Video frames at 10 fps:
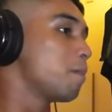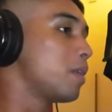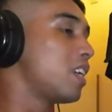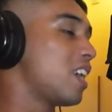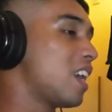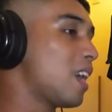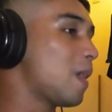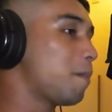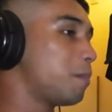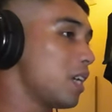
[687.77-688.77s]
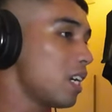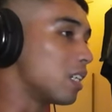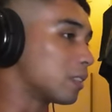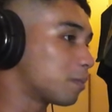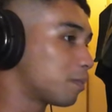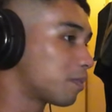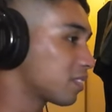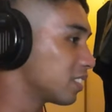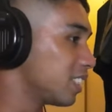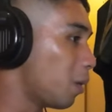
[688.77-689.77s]
But yeah,
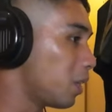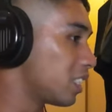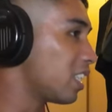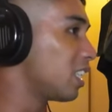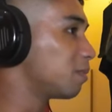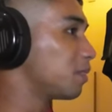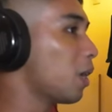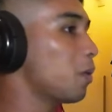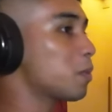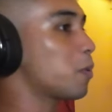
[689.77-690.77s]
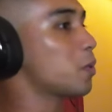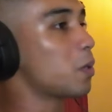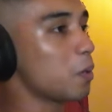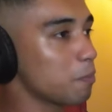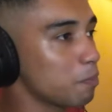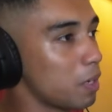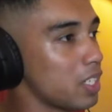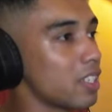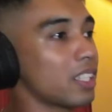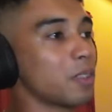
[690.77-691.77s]
that was Pulso
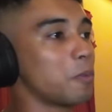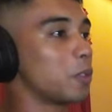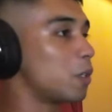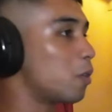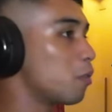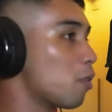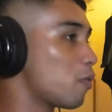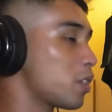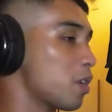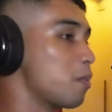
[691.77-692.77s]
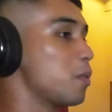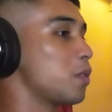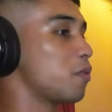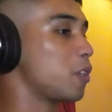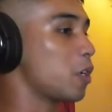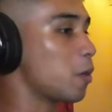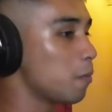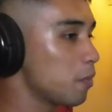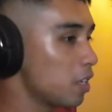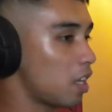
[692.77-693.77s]
by Zack Tabudlo official music video.
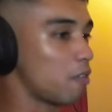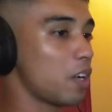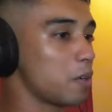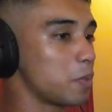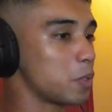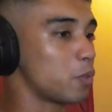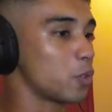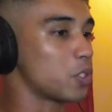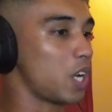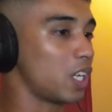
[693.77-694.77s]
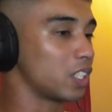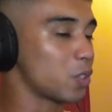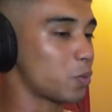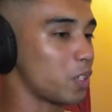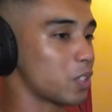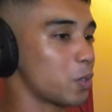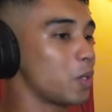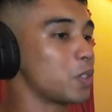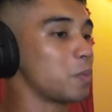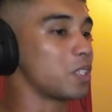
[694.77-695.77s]
A very beautiful song. This one is
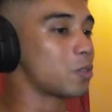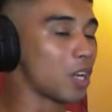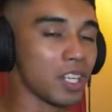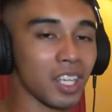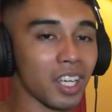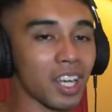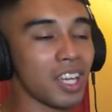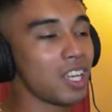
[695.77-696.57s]
going to be trending.